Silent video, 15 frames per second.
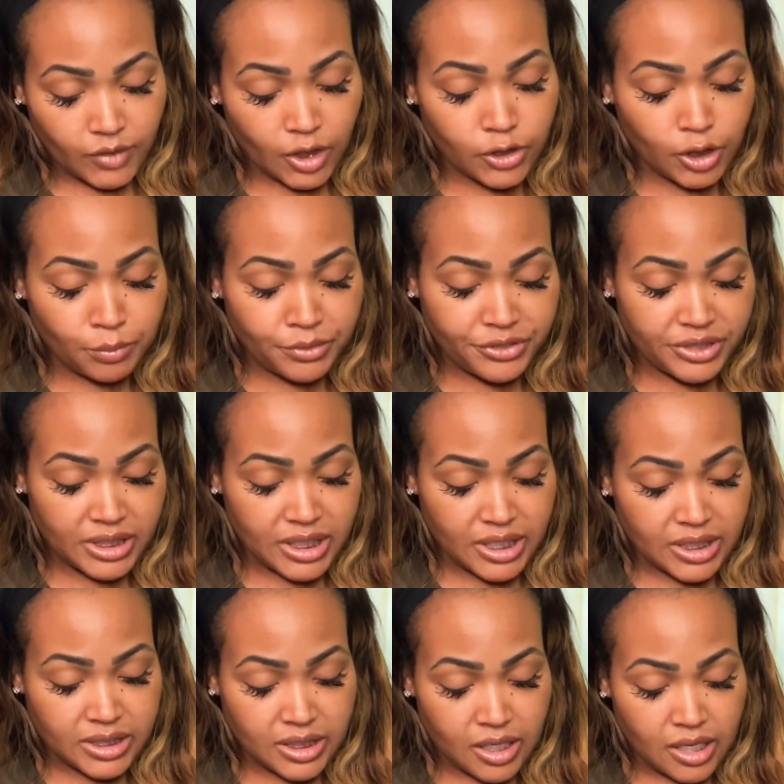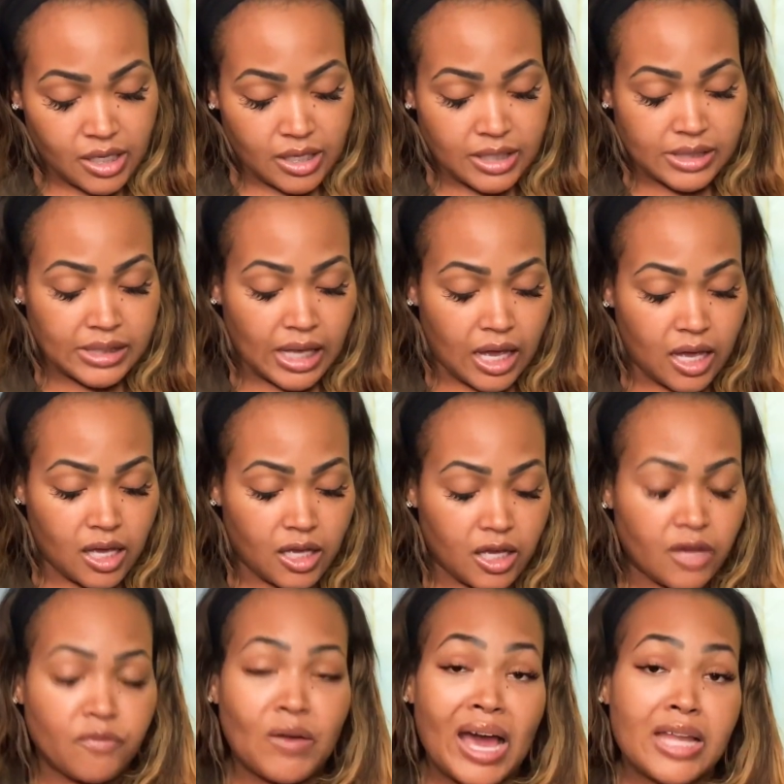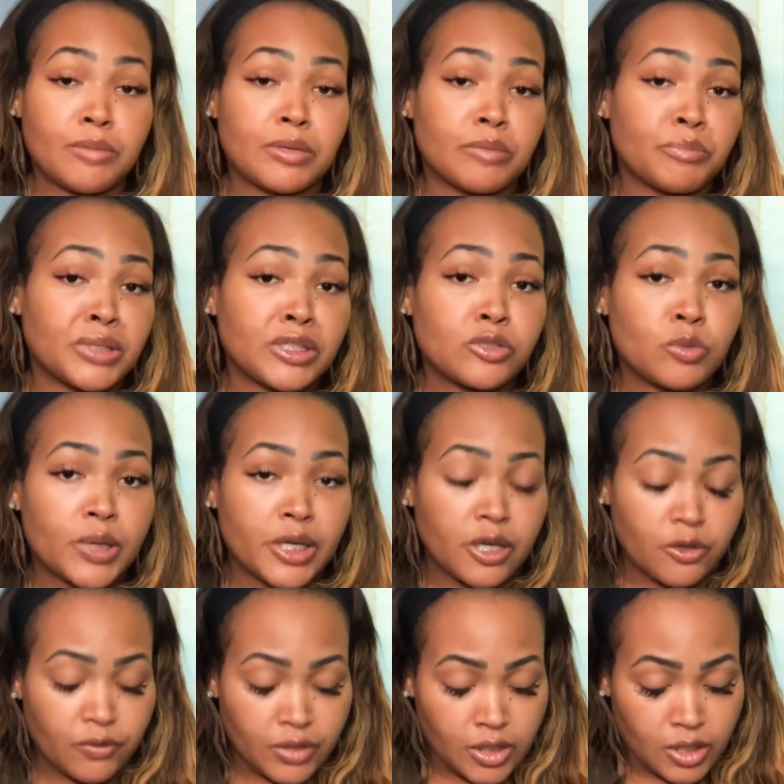Number 6 is called vitamin B12.